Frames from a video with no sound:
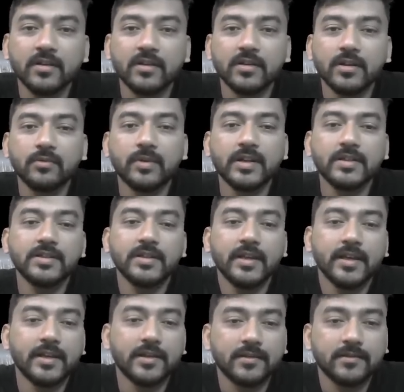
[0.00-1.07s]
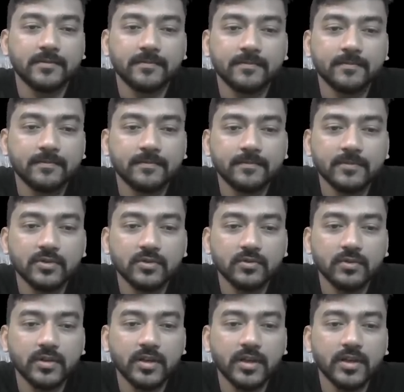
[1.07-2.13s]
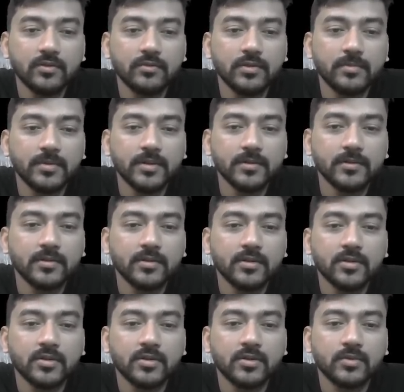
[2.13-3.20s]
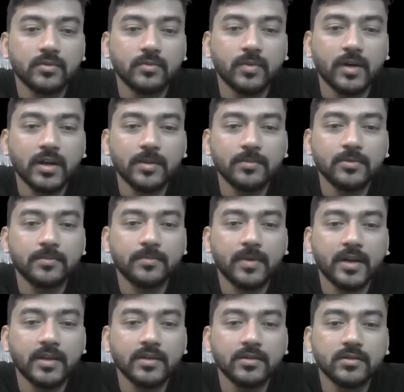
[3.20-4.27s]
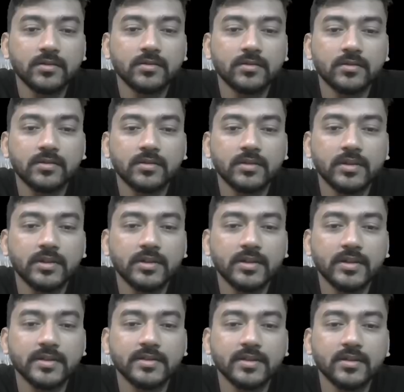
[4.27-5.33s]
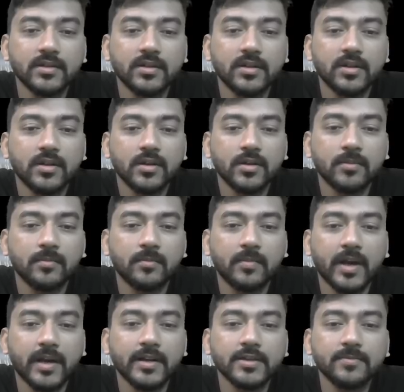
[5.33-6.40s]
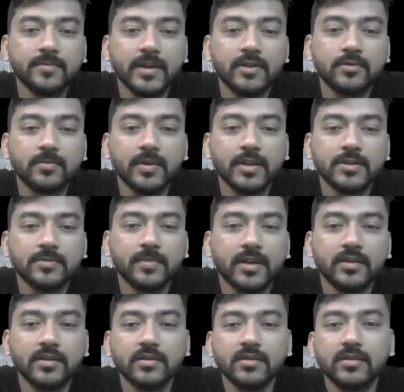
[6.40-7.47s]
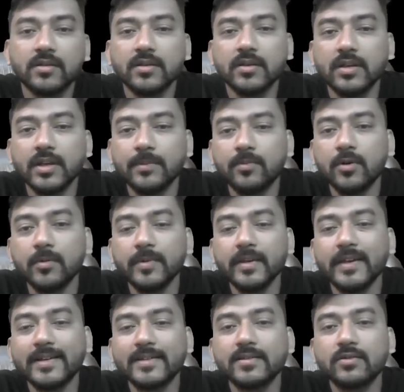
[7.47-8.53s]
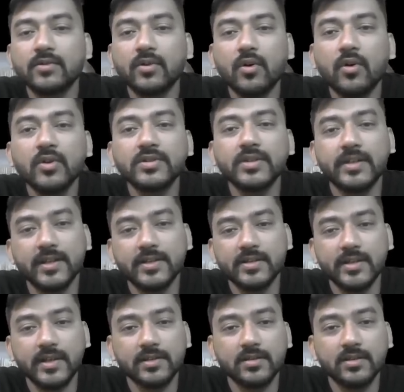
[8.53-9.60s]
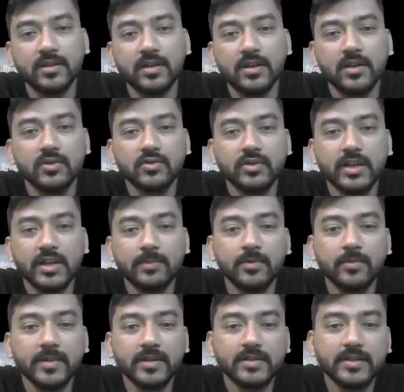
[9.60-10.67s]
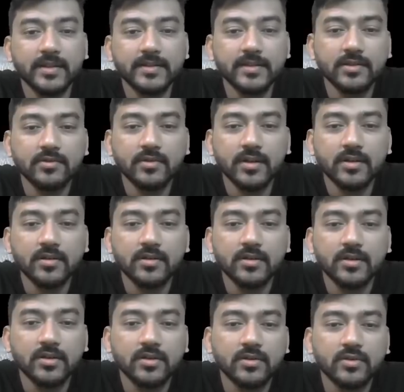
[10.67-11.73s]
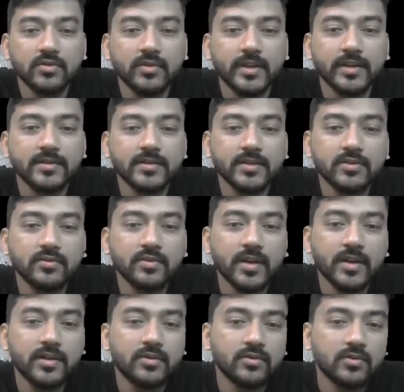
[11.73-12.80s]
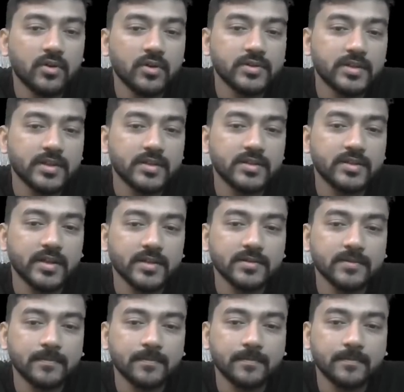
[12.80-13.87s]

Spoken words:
Now what is an? So an will be 1 upon pi integration minus pi to plus pi f of x cos nx dx. So here f of x is x square, so x square into cos nx dx,